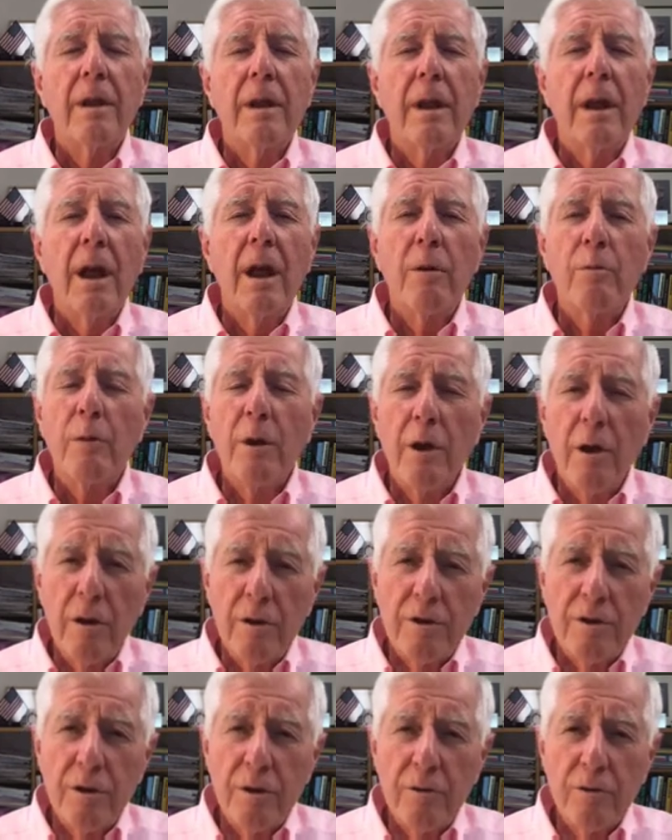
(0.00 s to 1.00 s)
And we
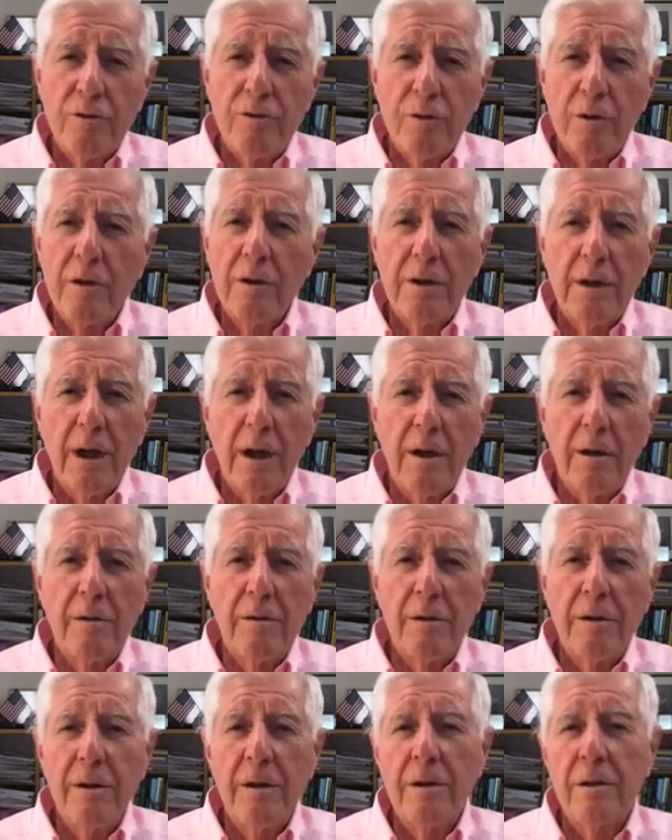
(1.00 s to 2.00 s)
also drilled down
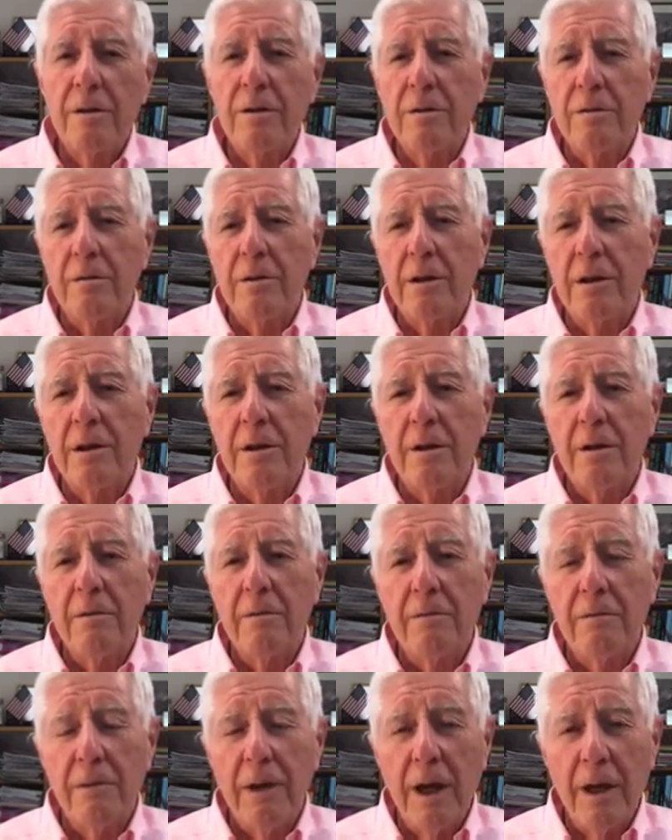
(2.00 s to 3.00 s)
into the
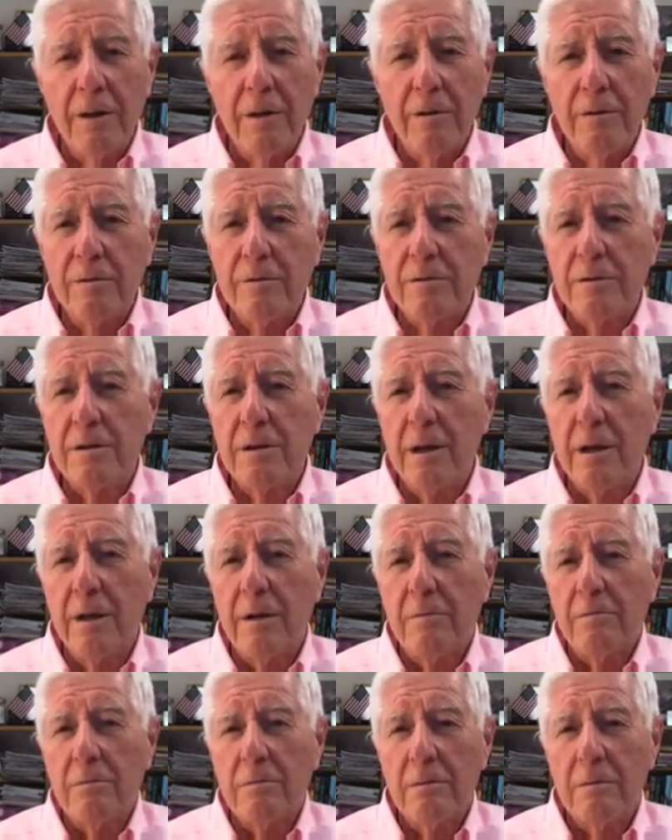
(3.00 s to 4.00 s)
values that
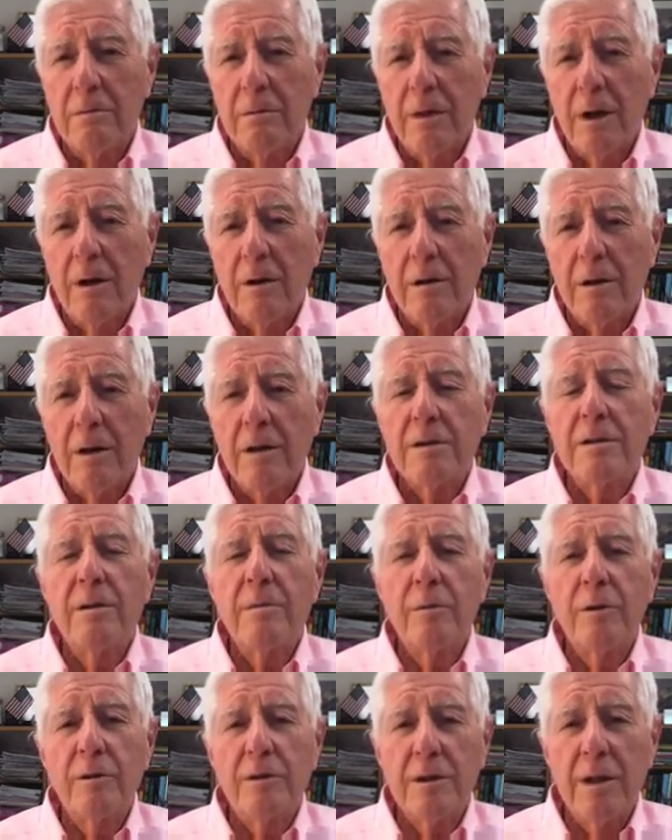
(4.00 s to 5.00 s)
our
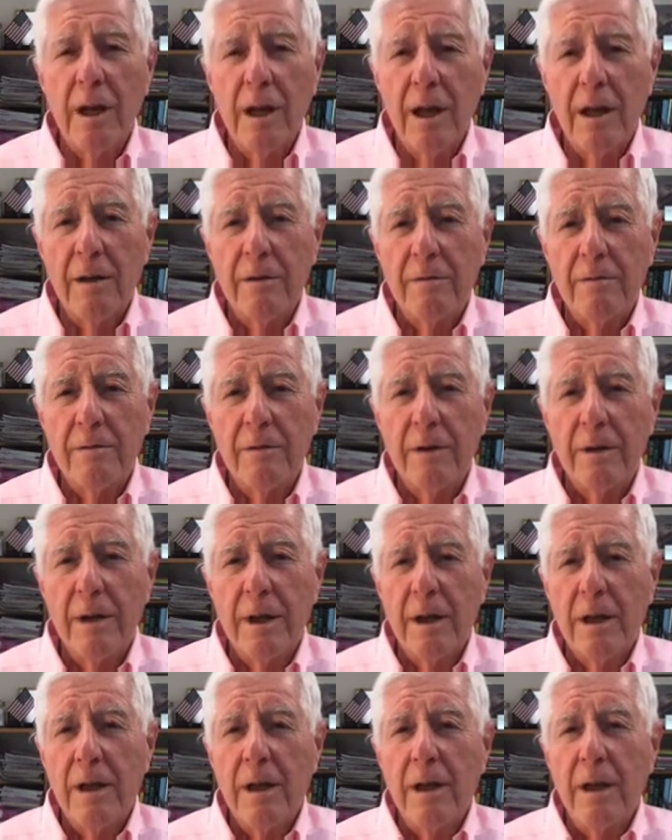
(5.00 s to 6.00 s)
customers have
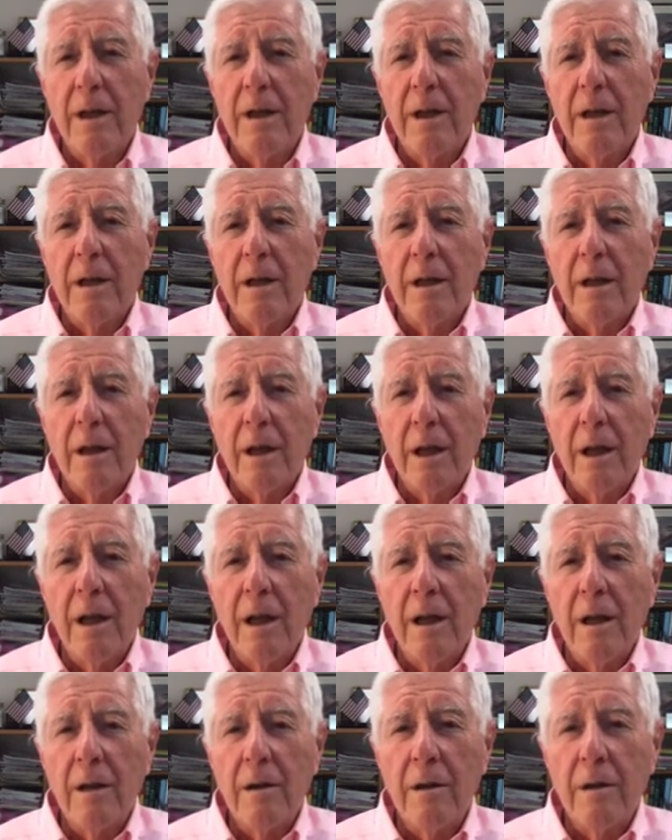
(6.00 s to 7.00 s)

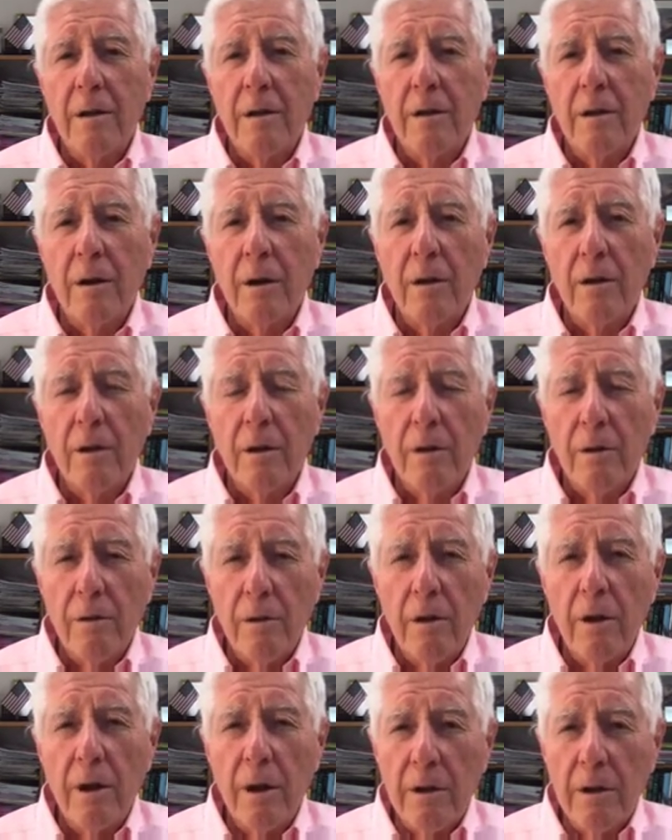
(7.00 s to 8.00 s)
and
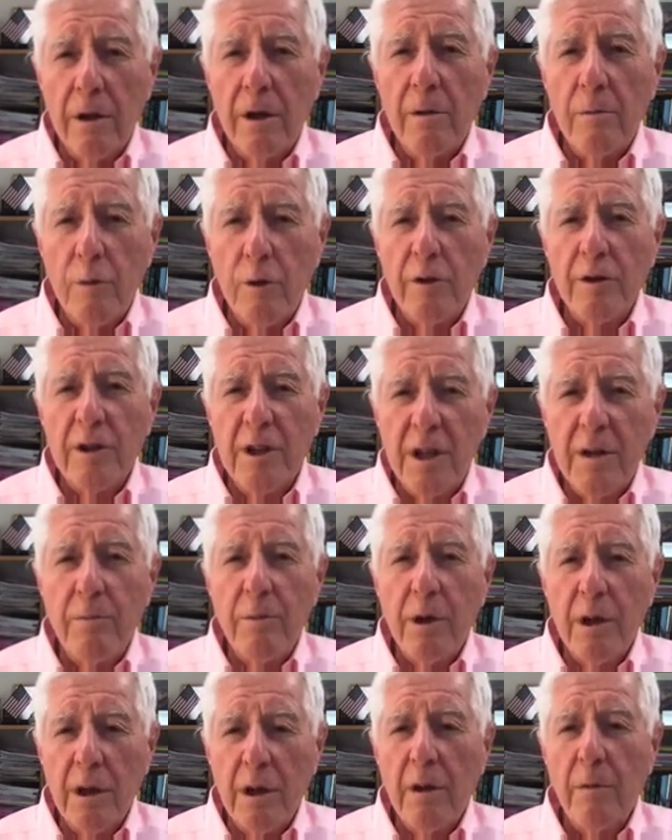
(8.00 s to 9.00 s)
thought a little more
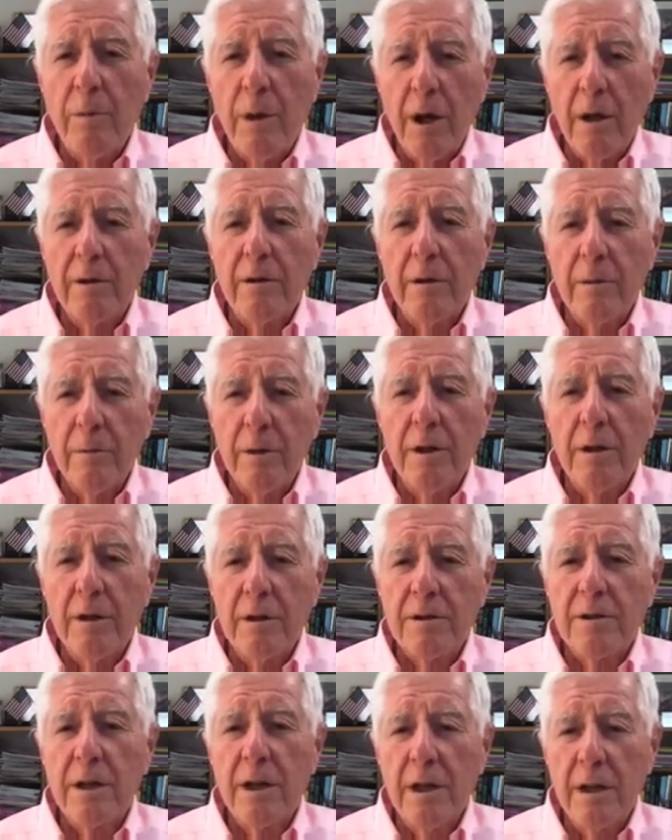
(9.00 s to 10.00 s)
deeply about them, in
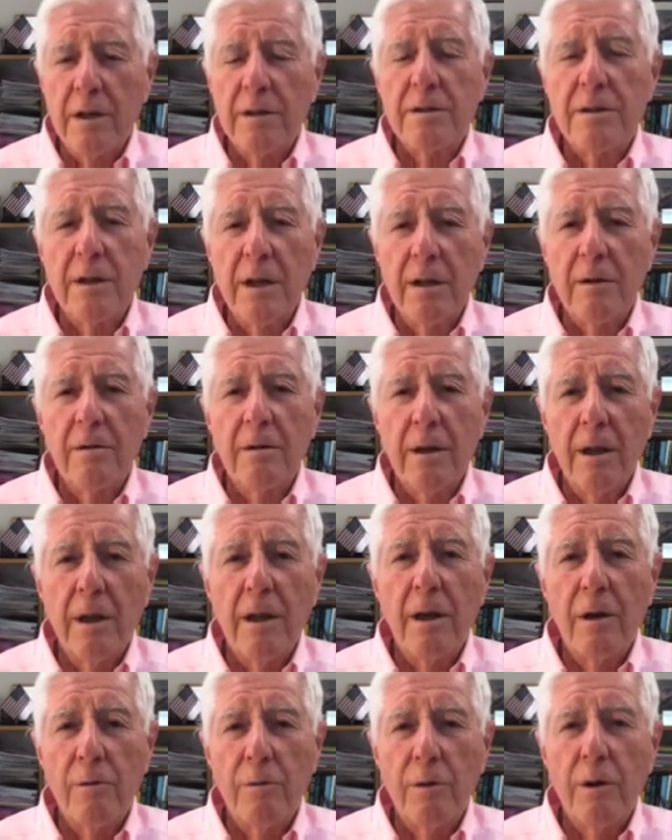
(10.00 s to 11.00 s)
this case, that they
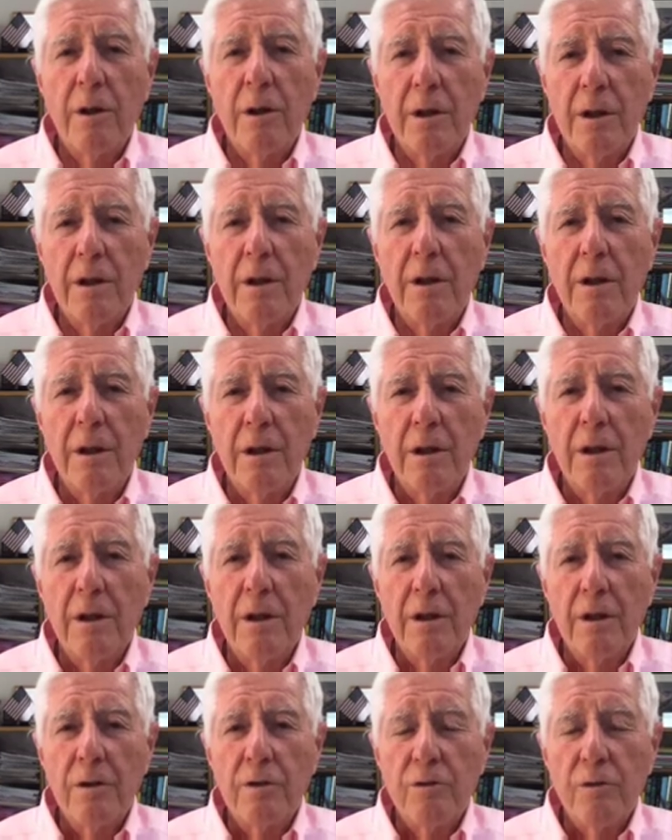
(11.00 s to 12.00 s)
are really
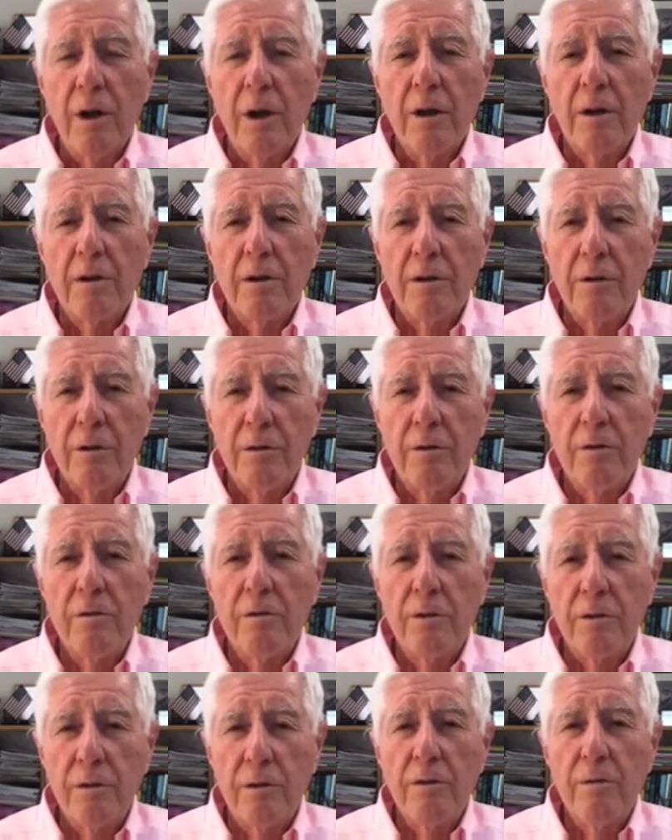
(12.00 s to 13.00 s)
trying to do
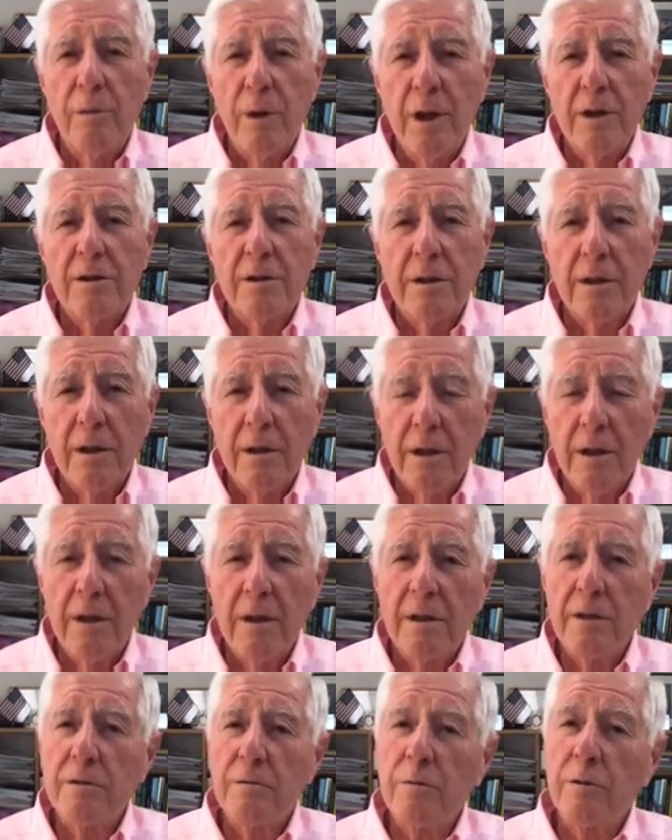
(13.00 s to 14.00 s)
two basic
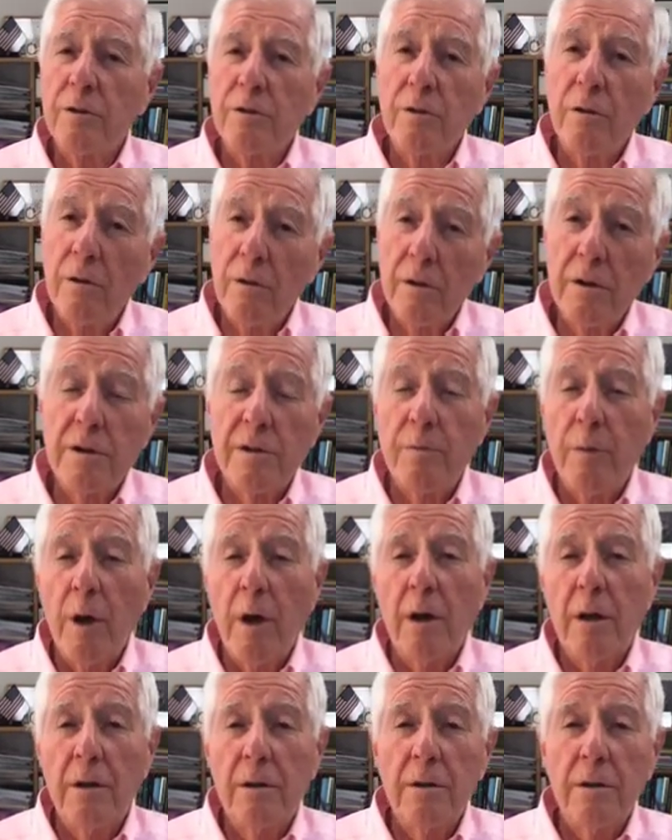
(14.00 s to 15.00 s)
things which
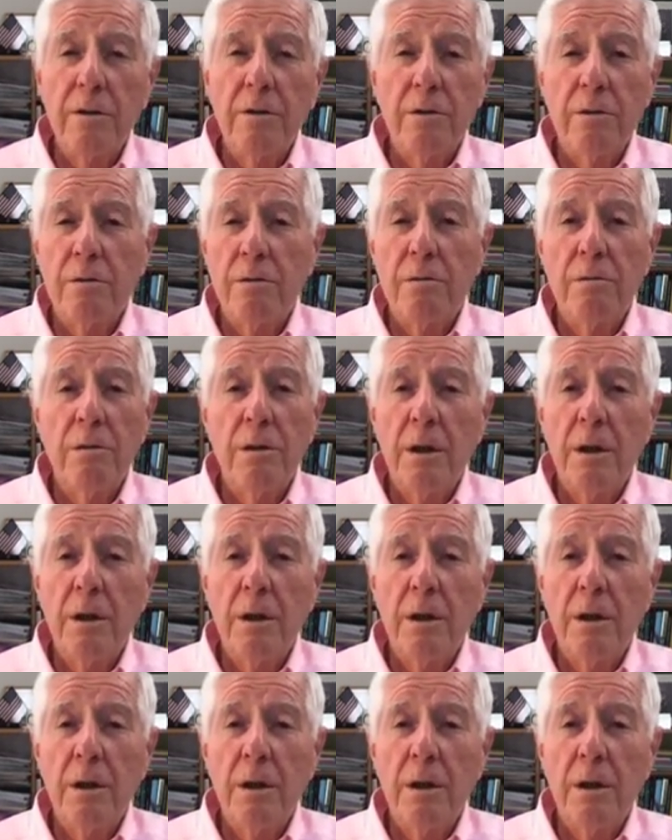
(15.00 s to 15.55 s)
correspond to